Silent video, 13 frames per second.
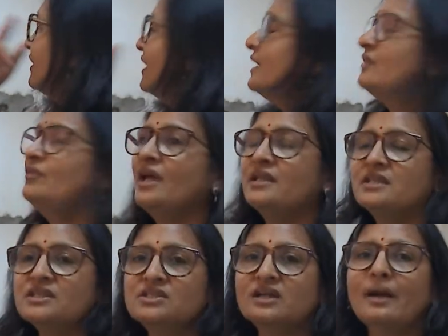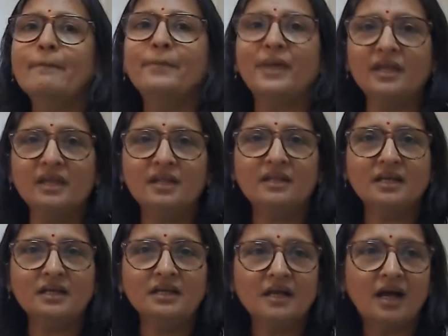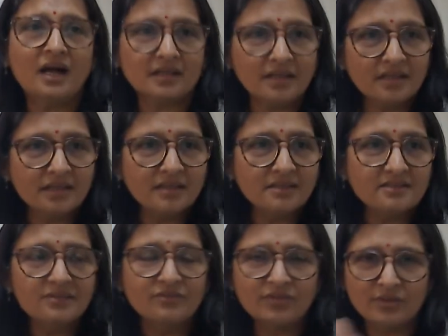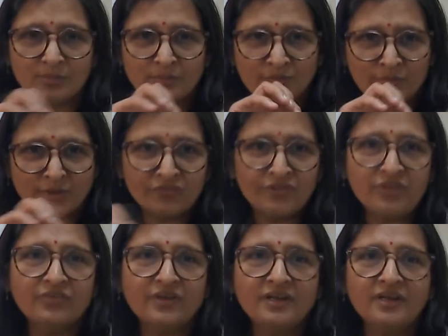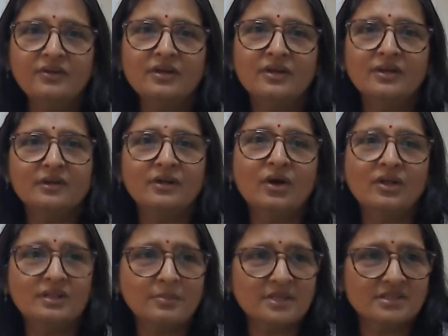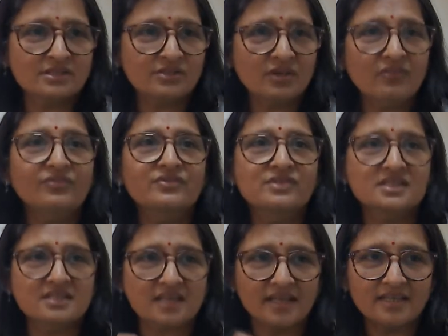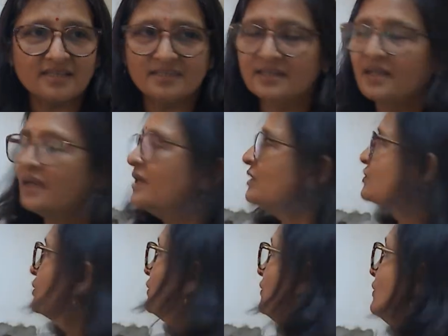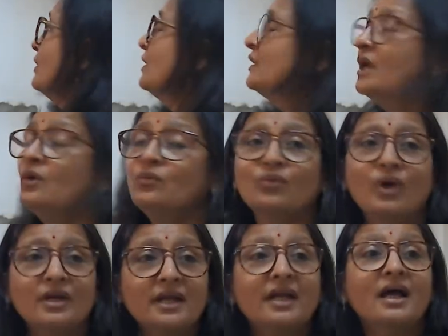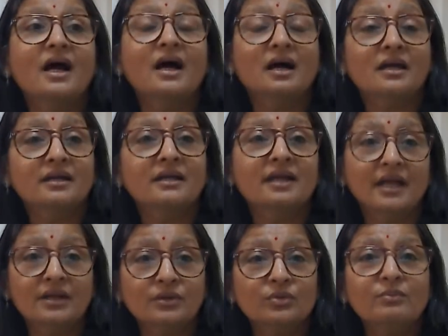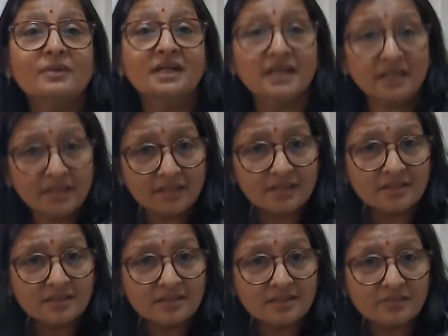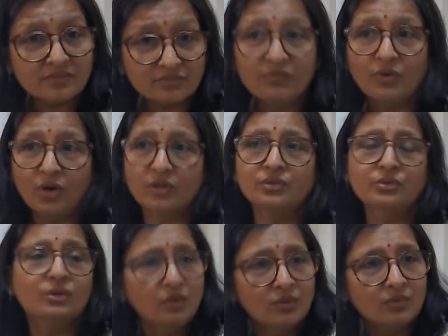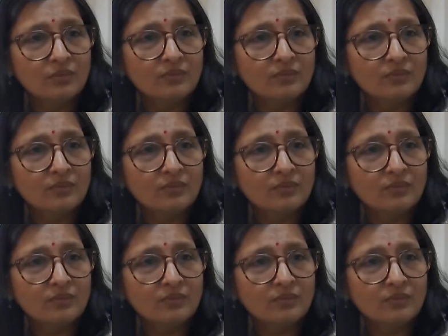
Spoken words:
here we are just comparing the articles with different on the basis of the size. So now what are nanomaterials? We want to know.